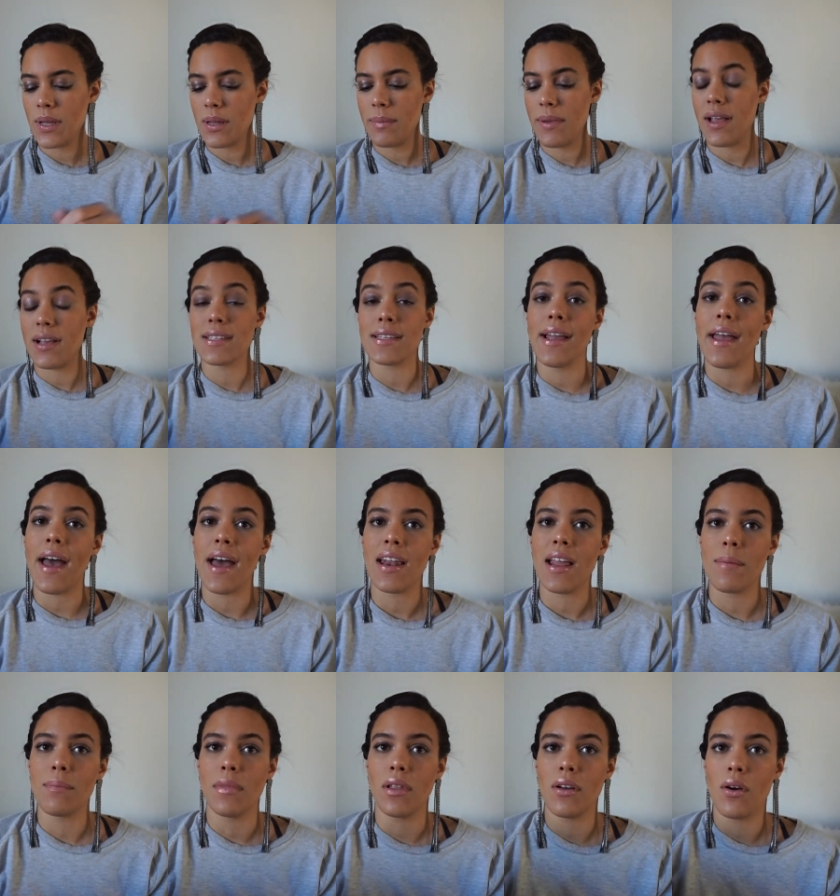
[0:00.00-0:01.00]
one because again,
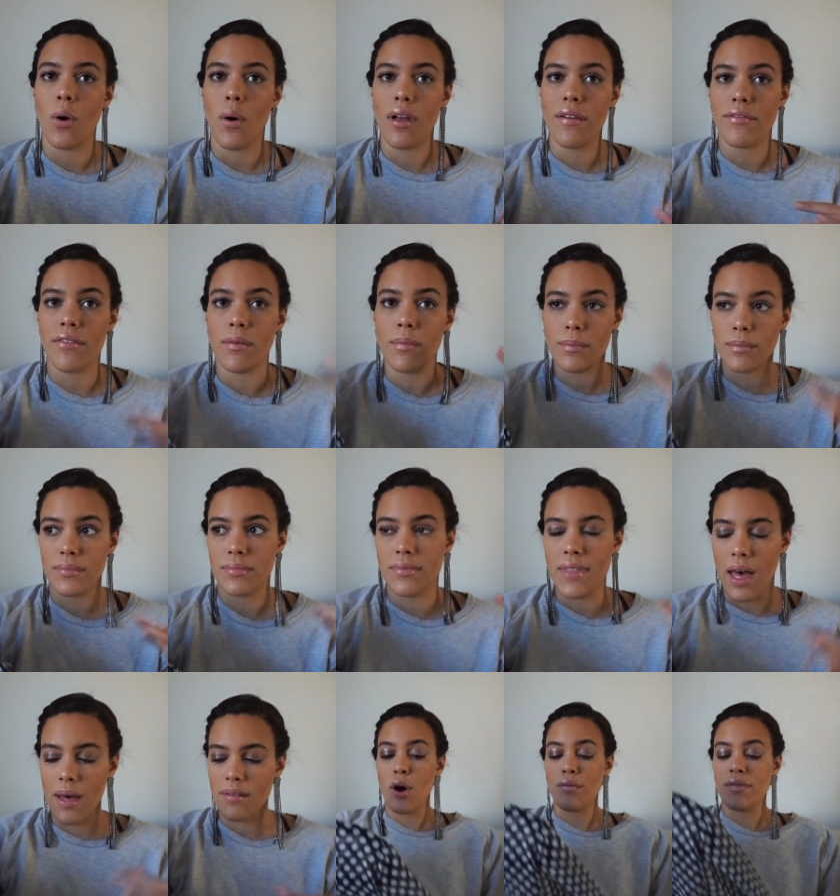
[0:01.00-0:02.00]
I'm going for
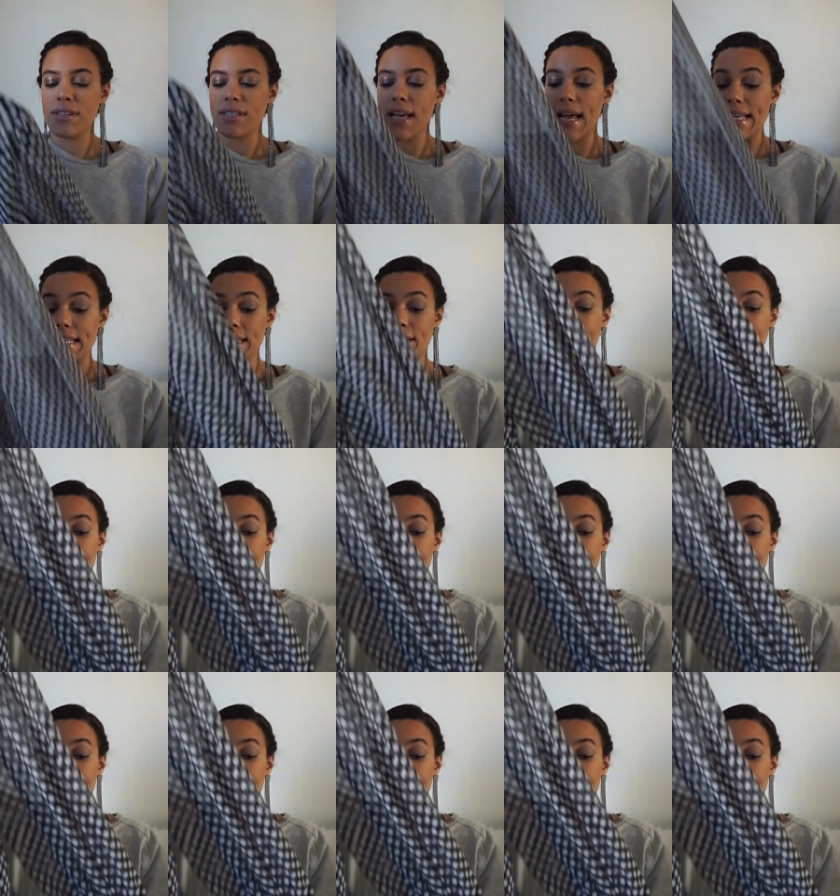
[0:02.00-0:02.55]
that oversized